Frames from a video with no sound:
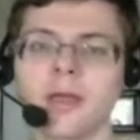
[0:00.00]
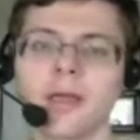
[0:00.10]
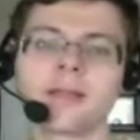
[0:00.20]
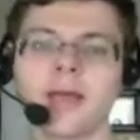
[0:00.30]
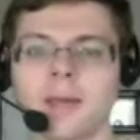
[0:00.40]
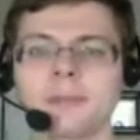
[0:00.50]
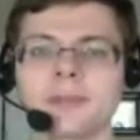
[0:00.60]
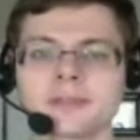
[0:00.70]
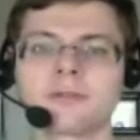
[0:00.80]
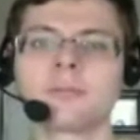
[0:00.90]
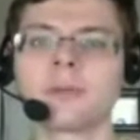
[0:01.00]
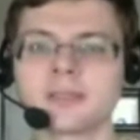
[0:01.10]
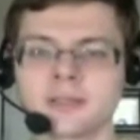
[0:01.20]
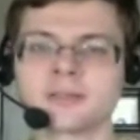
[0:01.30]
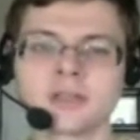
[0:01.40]
And happiness for me
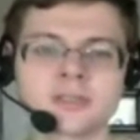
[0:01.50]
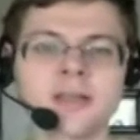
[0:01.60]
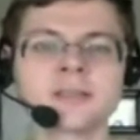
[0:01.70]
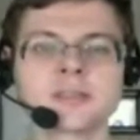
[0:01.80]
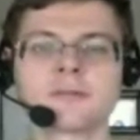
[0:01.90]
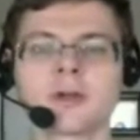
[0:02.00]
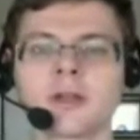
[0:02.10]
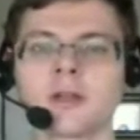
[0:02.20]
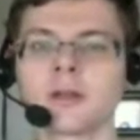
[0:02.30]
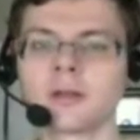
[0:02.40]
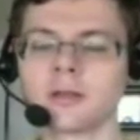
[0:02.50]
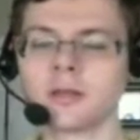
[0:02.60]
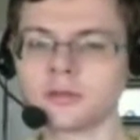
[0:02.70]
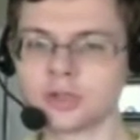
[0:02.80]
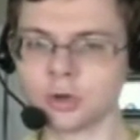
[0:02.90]
is just sense of
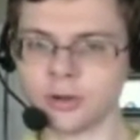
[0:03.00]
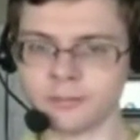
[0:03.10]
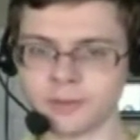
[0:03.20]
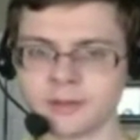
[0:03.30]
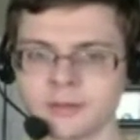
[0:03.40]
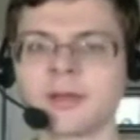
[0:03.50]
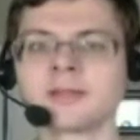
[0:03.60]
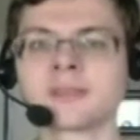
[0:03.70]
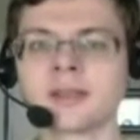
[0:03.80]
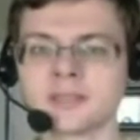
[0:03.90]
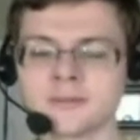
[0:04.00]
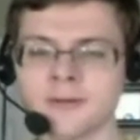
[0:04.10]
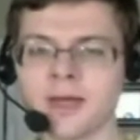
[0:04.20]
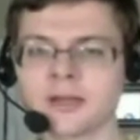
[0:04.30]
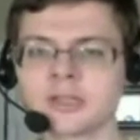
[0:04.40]
enjoyment and
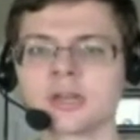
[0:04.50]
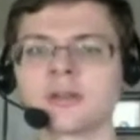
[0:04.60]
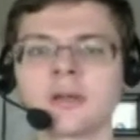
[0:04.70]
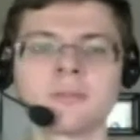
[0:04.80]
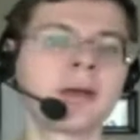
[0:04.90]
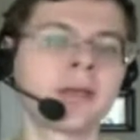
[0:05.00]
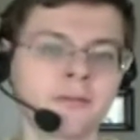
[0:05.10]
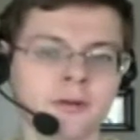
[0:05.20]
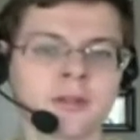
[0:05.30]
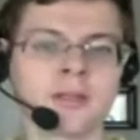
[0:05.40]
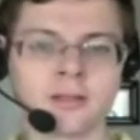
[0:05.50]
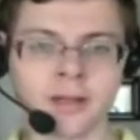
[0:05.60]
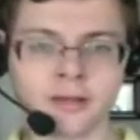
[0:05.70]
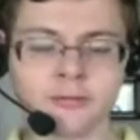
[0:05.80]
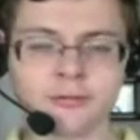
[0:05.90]
satisfaction in my everyday
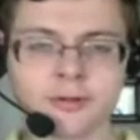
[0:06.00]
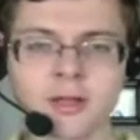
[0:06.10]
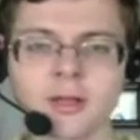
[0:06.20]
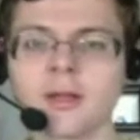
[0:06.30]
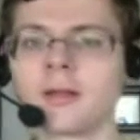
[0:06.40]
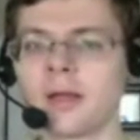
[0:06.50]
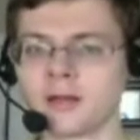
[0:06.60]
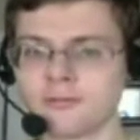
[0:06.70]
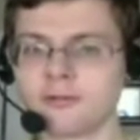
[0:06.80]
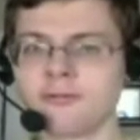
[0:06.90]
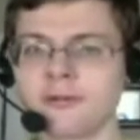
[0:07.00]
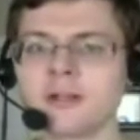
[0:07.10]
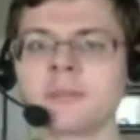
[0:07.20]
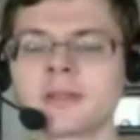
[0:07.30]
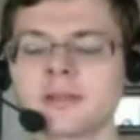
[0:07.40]
life. And
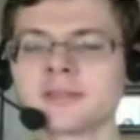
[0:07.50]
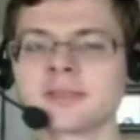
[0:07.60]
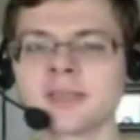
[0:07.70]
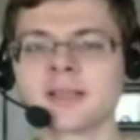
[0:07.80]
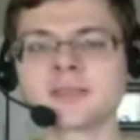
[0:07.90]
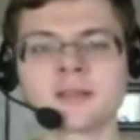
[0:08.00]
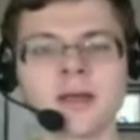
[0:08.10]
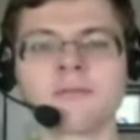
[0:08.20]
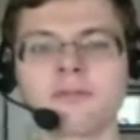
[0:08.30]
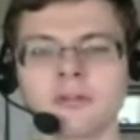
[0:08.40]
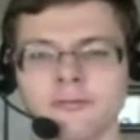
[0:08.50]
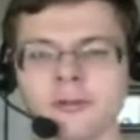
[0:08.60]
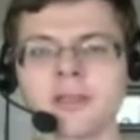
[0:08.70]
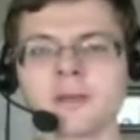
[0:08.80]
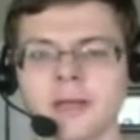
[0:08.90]
fulfillment is a sense that I'm
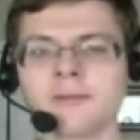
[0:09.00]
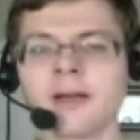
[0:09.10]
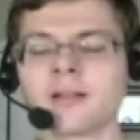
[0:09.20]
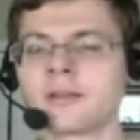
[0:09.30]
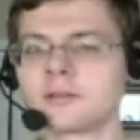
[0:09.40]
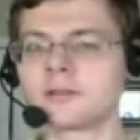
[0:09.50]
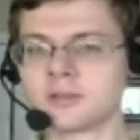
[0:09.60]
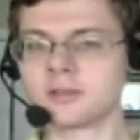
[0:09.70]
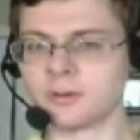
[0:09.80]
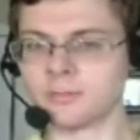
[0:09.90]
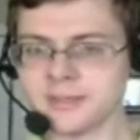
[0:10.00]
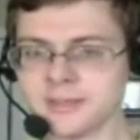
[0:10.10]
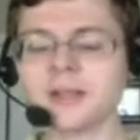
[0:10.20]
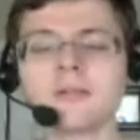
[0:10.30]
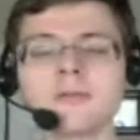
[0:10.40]
fulfilling my values toward
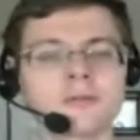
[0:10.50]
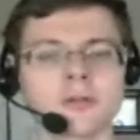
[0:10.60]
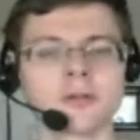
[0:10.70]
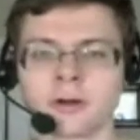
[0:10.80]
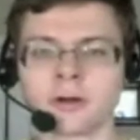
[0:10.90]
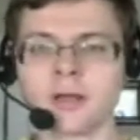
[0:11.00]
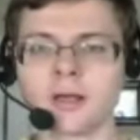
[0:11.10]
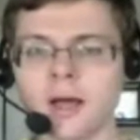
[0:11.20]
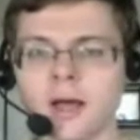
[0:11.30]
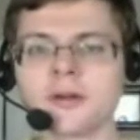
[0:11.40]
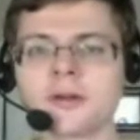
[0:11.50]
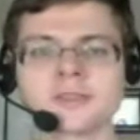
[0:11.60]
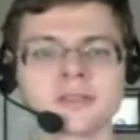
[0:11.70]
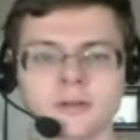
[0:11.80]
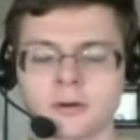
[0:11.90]
myself, toward
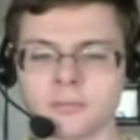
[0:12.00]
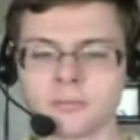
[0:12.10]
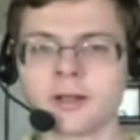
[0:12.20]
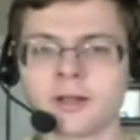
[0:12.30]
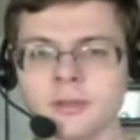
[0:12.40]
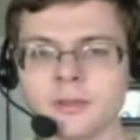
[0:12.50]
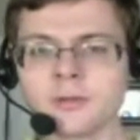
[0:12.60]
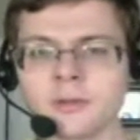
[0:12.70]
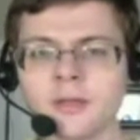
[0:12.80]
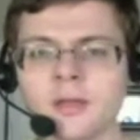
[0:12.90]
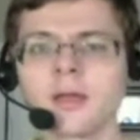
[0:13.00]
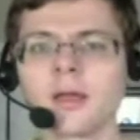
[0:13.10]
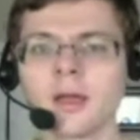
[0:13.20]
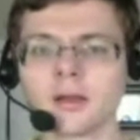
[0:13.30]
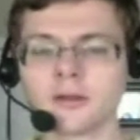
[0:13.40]
others, and toward my community.
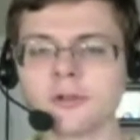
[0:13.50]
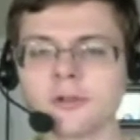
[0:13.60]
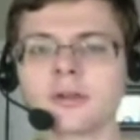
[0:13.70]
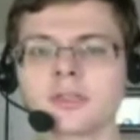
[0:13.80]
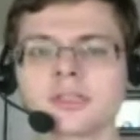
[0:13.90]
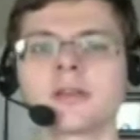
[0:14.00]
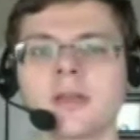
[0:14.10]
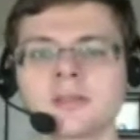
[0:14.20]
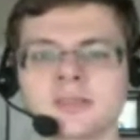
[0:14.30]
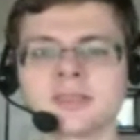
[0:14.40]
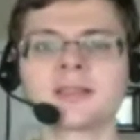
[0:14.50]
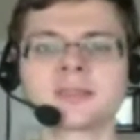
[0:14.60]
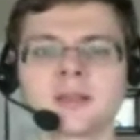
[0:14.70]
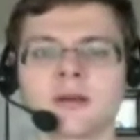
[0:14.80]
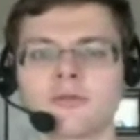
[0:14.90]
And flourishing is a
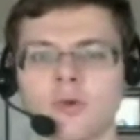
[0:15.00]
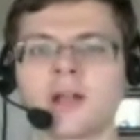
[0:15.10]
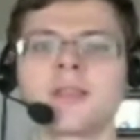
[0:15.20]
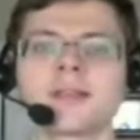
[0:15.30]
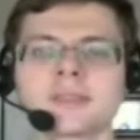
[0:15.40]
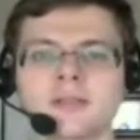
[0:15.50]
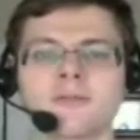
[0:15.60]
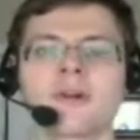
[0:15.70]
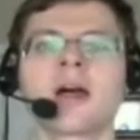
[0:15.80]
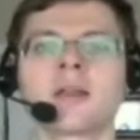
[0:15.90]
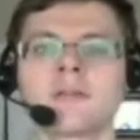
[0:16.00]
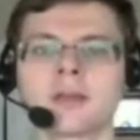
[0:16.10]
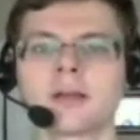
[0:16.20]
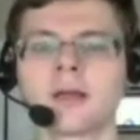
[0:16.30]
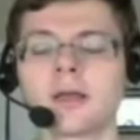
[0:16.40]
sense of wellness and
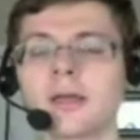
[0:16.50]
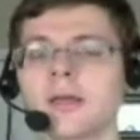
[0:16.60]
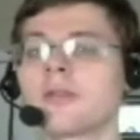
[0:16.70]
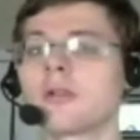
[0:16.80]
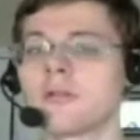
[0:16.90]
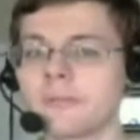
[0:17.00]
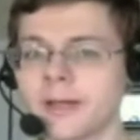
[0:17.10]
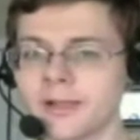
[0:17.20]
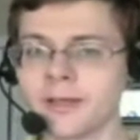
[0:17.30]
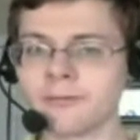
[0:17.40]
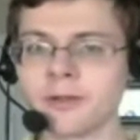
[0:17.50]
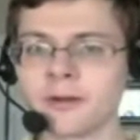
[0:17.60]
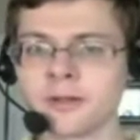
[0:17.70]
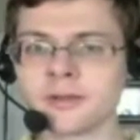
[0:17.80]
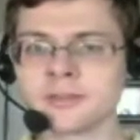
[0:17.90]
thriving in all of my life
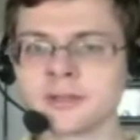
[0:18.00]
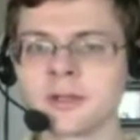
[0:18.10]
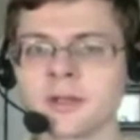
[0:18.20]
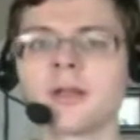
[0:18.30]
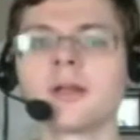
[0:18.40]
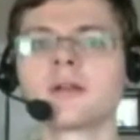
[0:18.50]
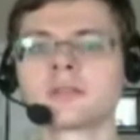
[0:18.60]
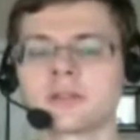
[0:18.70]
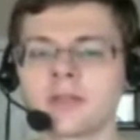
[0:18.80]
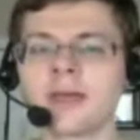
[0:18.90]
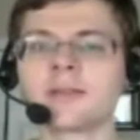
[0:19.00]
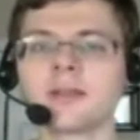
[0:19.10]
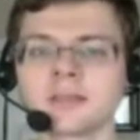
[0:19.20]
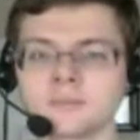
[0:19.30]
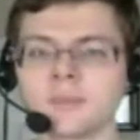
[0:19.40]
areas. So
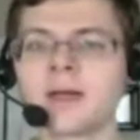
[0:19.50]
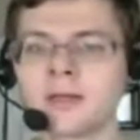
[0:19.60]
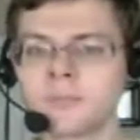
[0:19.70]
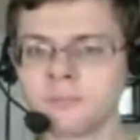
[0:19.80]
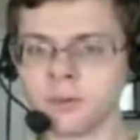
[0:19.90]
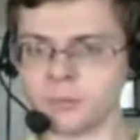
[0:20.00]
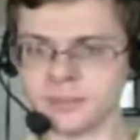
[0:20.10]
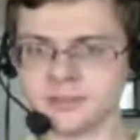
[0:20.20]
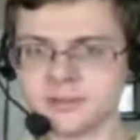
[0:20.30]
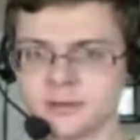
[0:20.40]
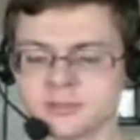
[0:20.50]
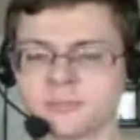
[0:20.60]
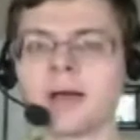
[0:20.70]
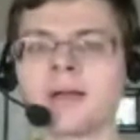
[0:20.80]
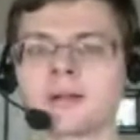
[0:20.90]
that is my purpose, to
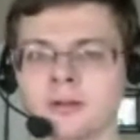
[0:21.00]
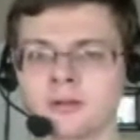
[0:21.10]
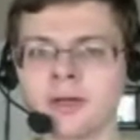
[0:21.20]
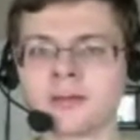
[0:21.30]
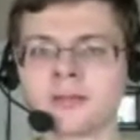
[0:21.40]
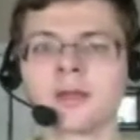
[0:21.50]
aspire to that.